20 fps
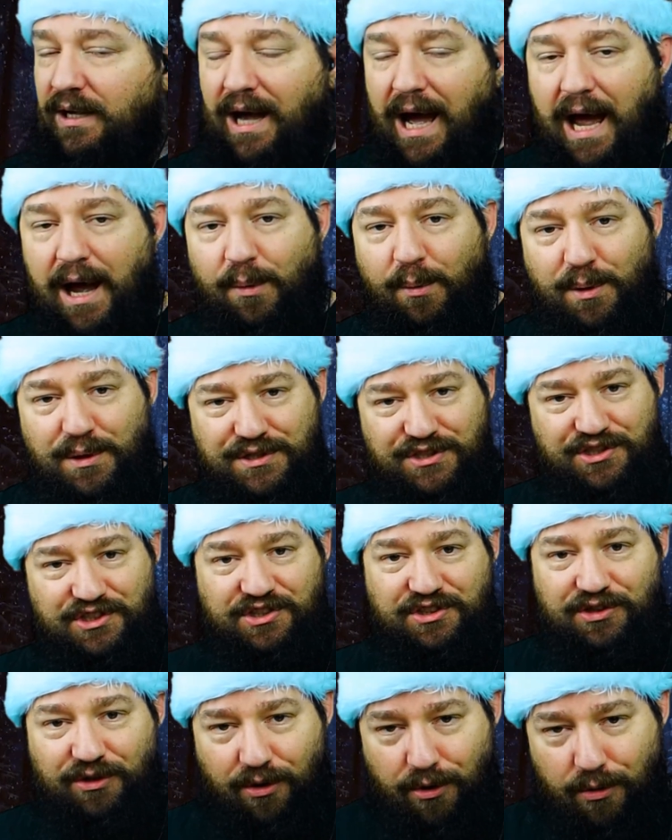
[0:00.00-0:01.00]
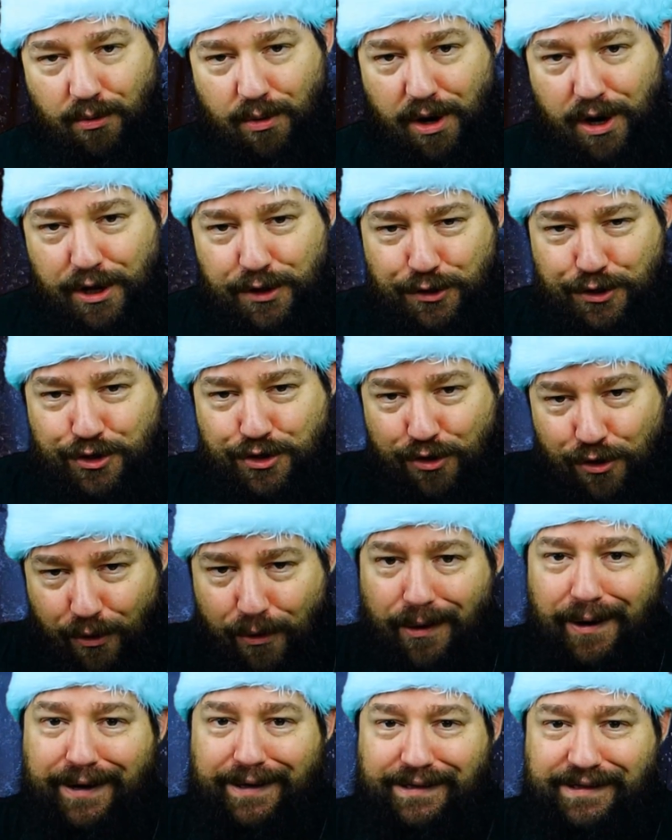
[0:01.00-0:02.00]
I was so
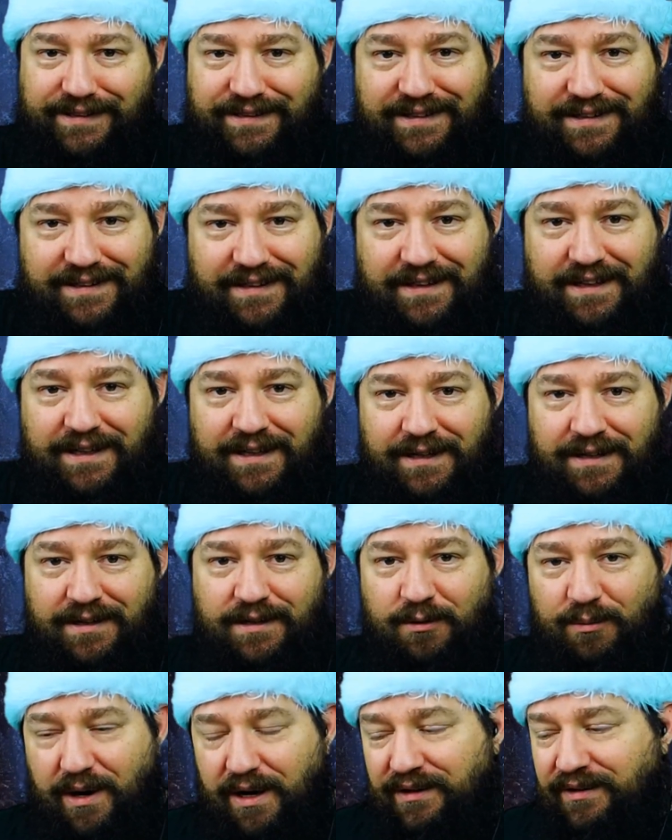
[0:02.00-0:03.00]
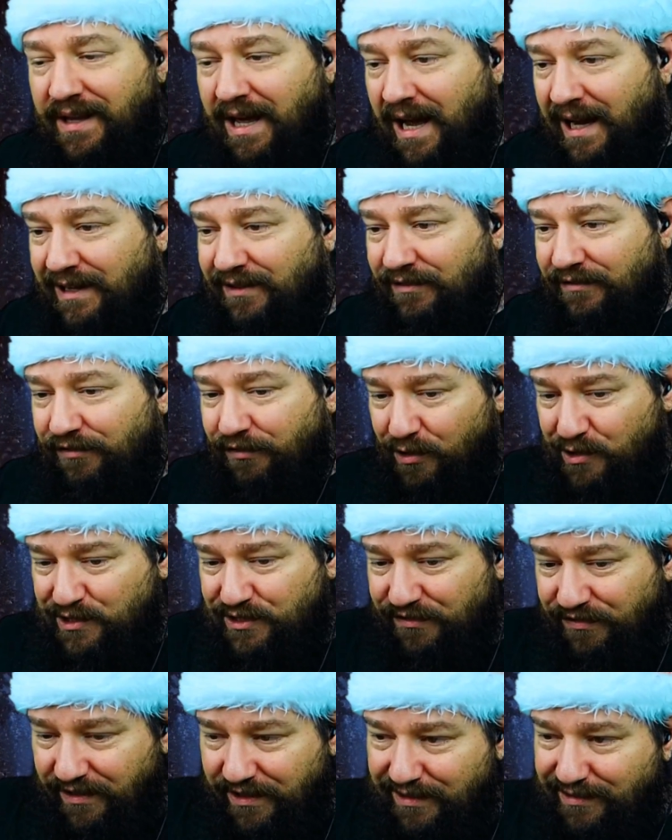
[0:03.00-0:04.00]
annoyed when that
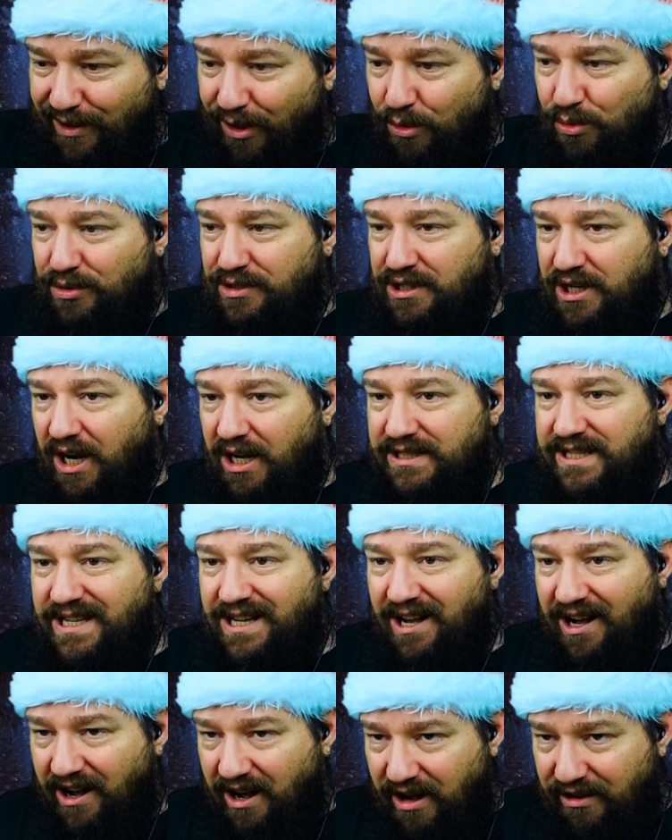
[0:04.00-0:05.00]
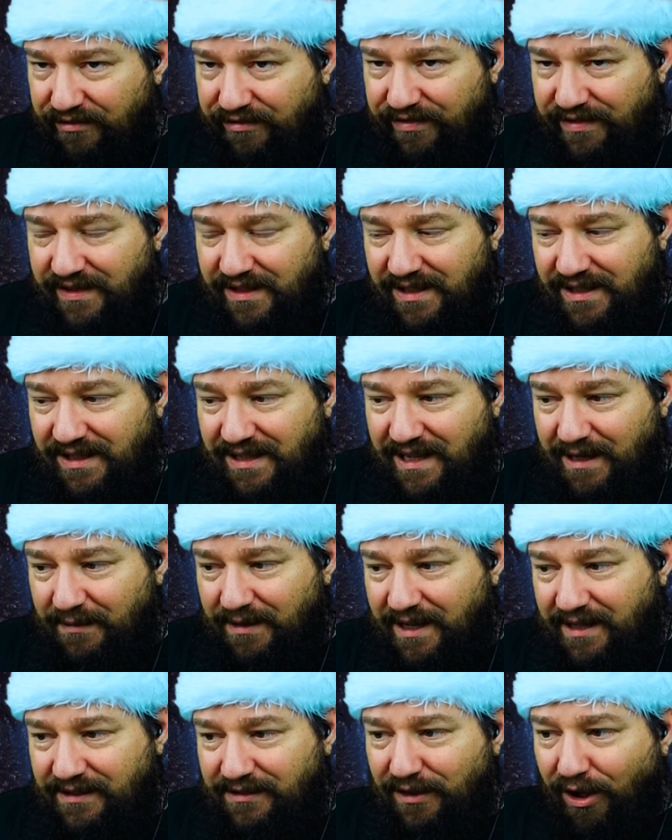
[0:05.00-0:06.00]
first video cut off. I'm
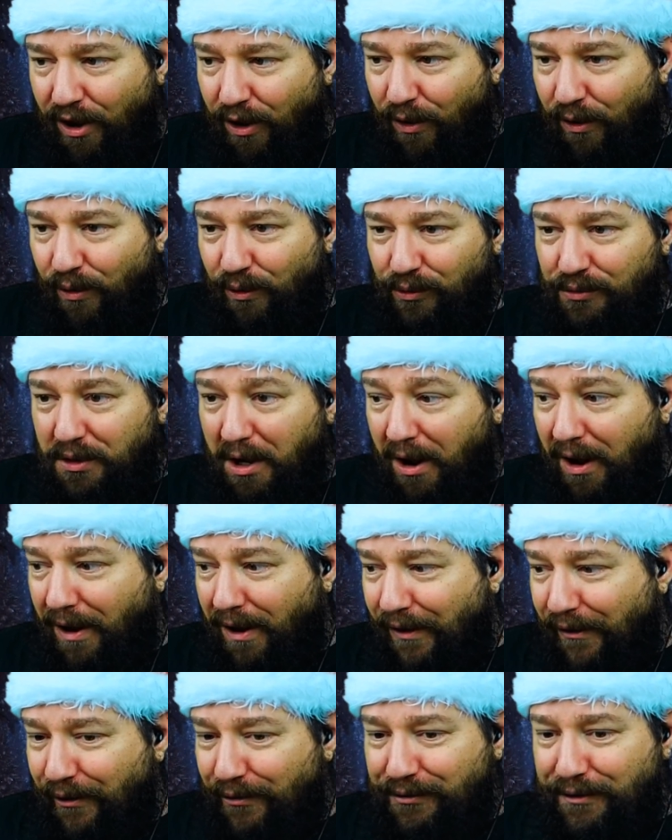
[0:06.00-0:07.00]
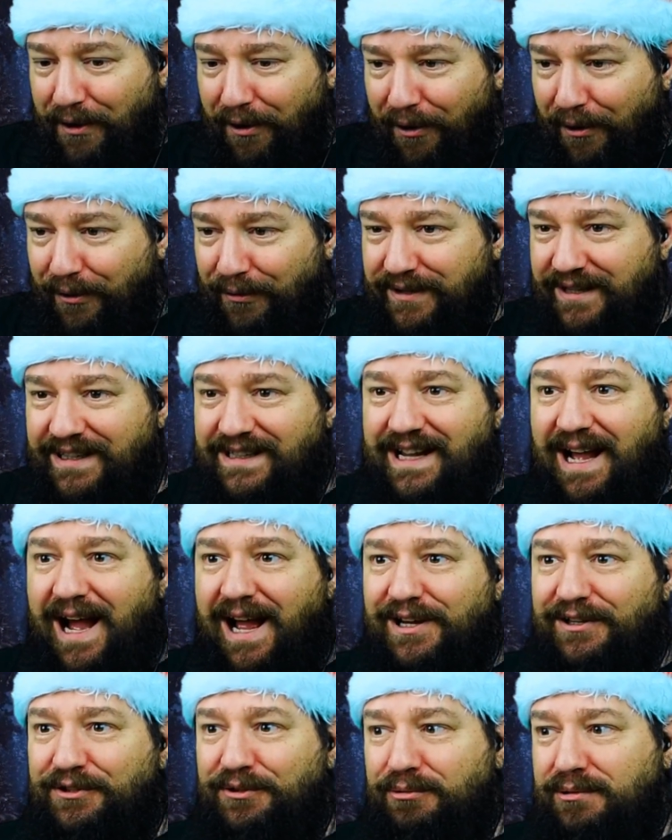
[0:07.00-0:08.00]
like, no, no, no, you
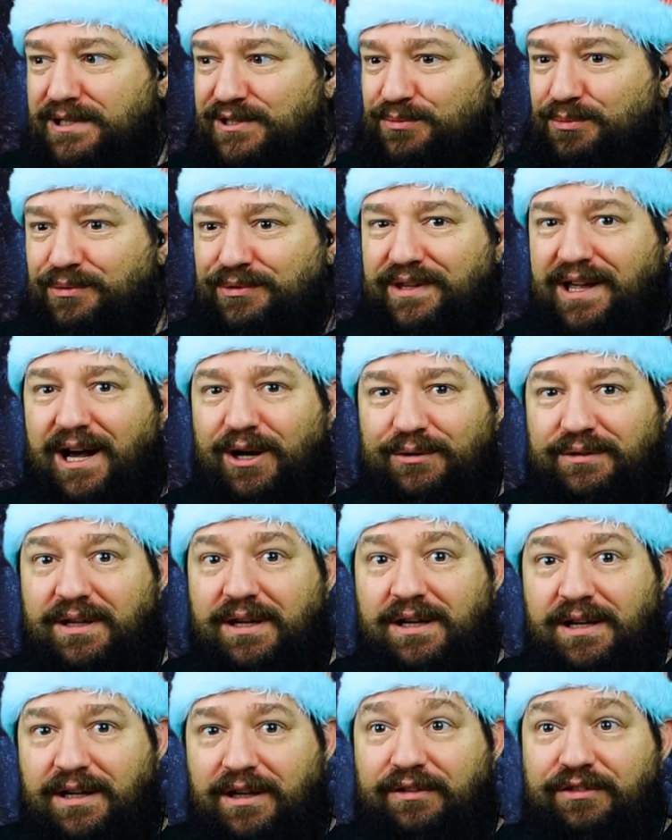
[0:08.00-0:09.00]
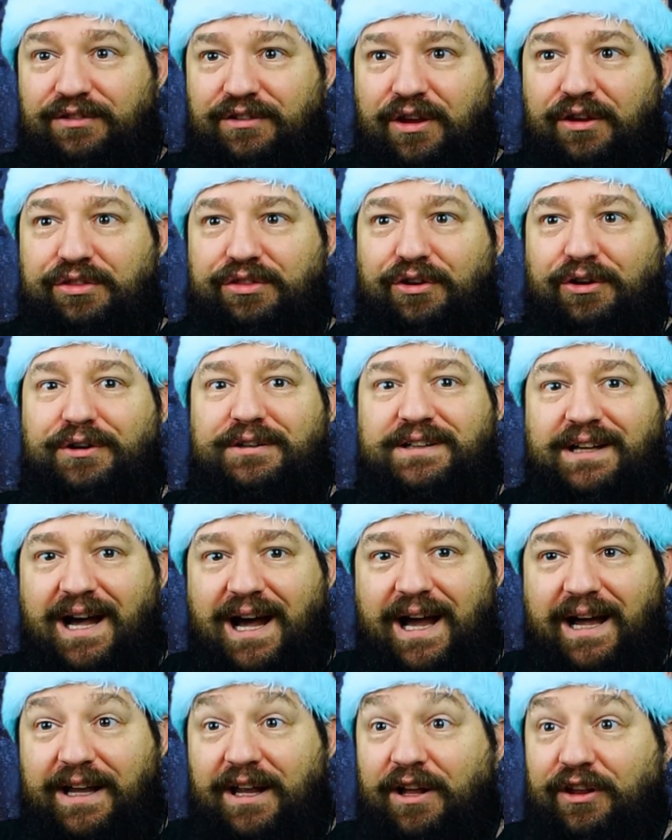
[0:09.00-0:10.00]
can't do this without the third
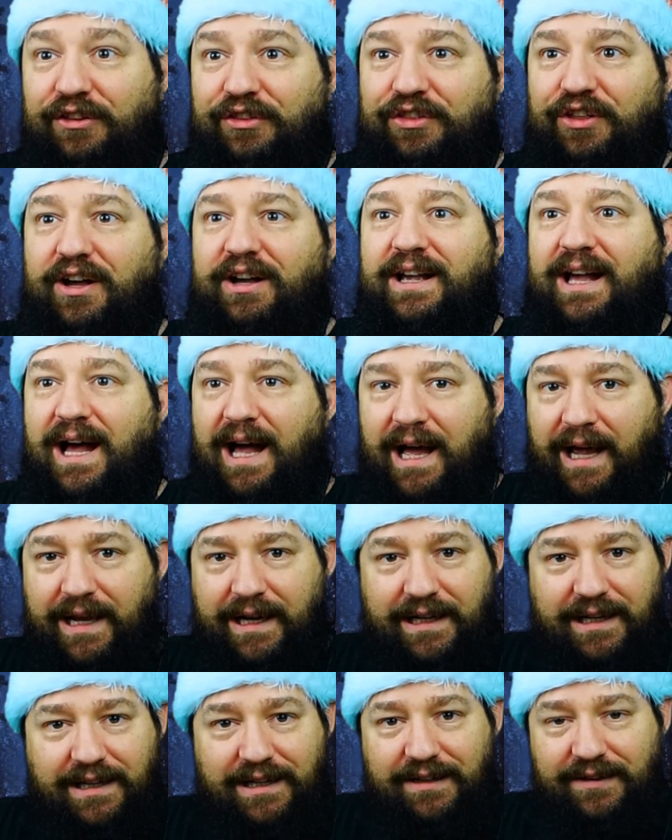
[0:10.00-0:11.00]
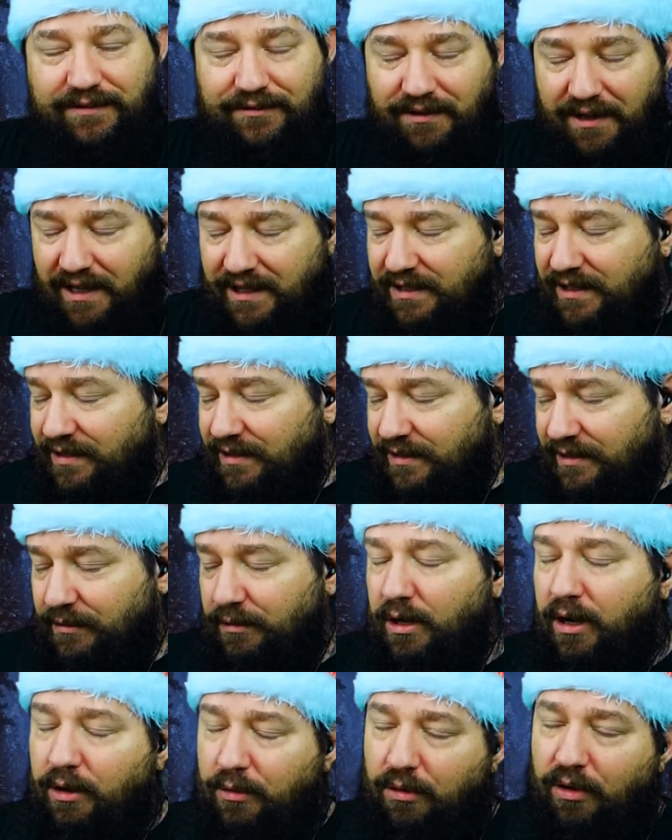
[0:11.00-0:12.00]
guy, the guy,
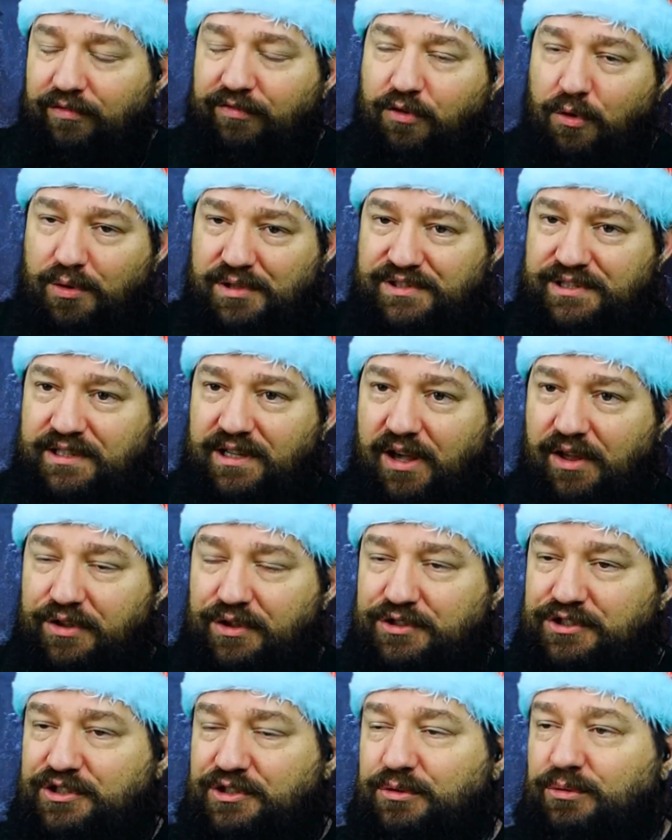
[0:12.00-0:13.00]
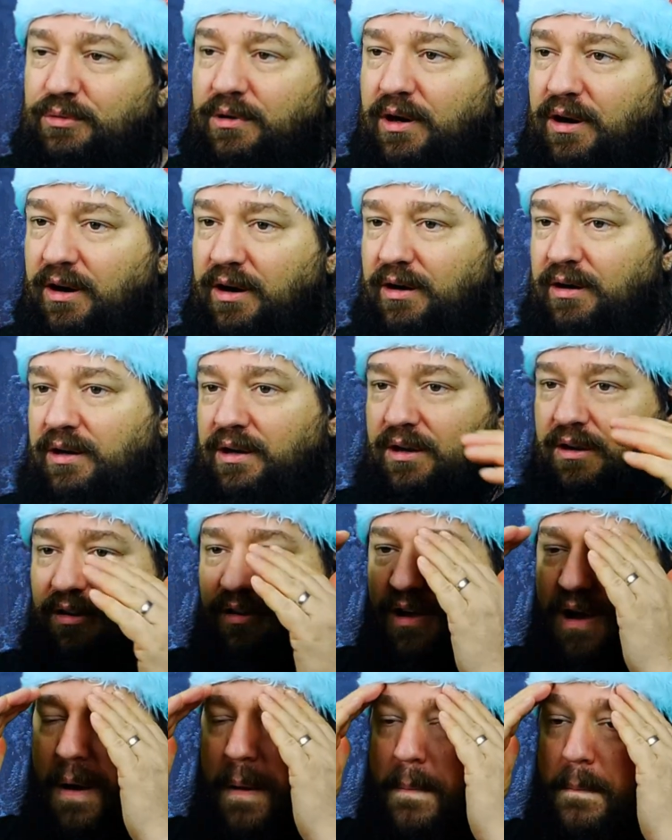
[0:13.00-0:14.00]
right? Of course, the other two are
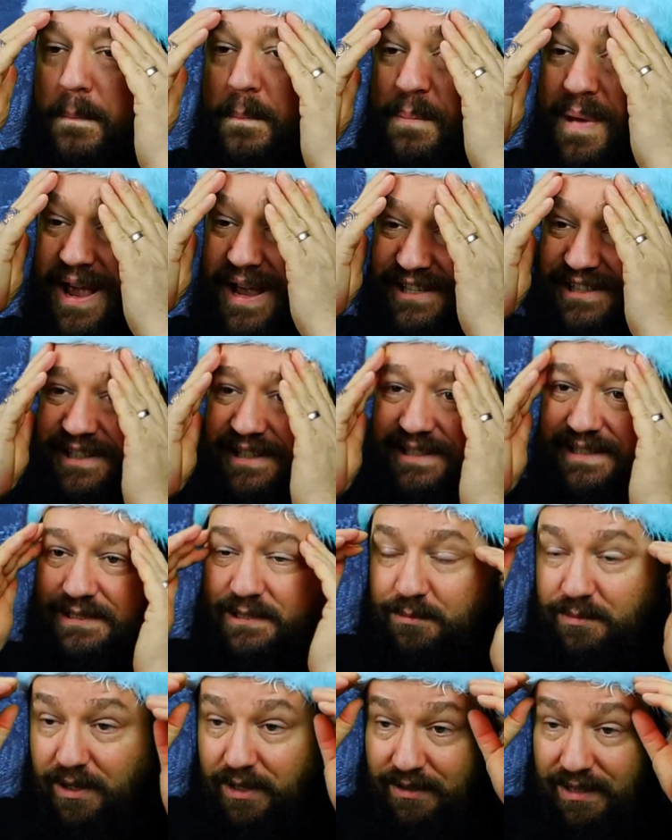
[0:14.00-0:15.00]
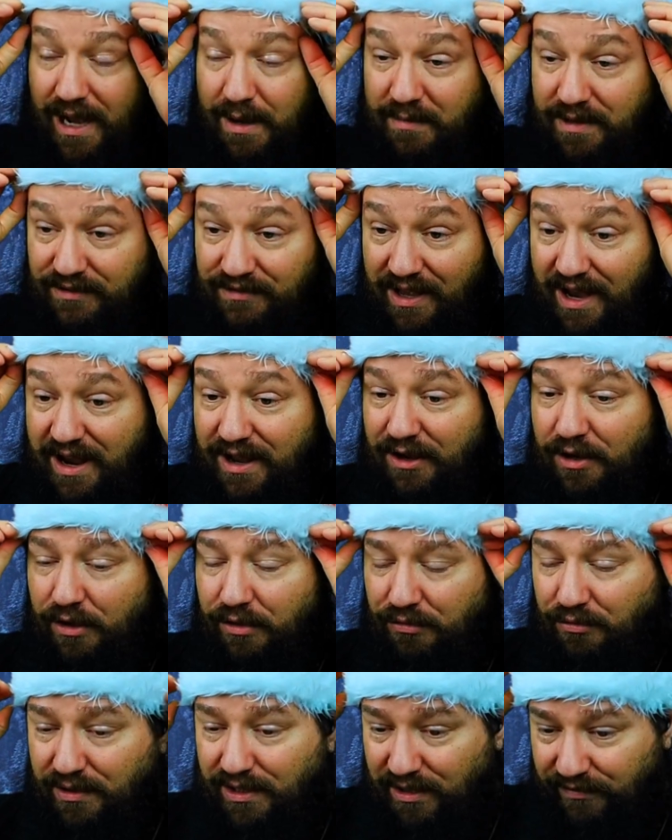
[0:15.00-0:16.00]
amazing as well. I mean, they are
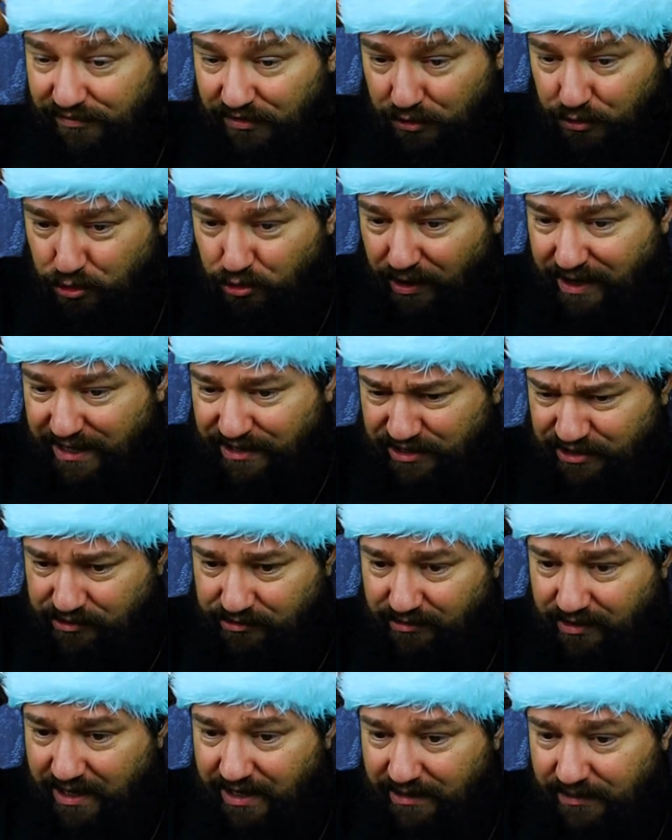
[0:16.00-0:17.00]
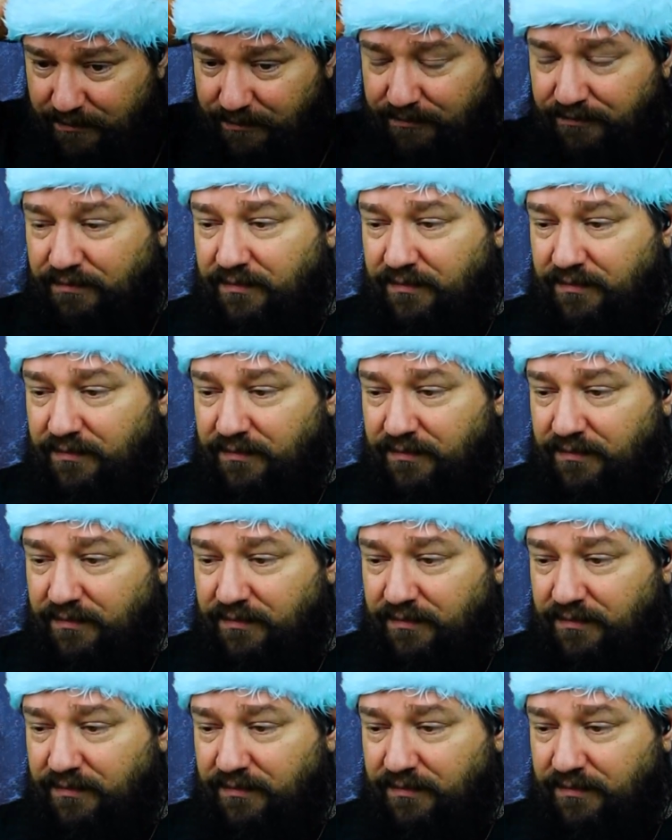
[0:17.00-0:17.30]
three of the greats, right?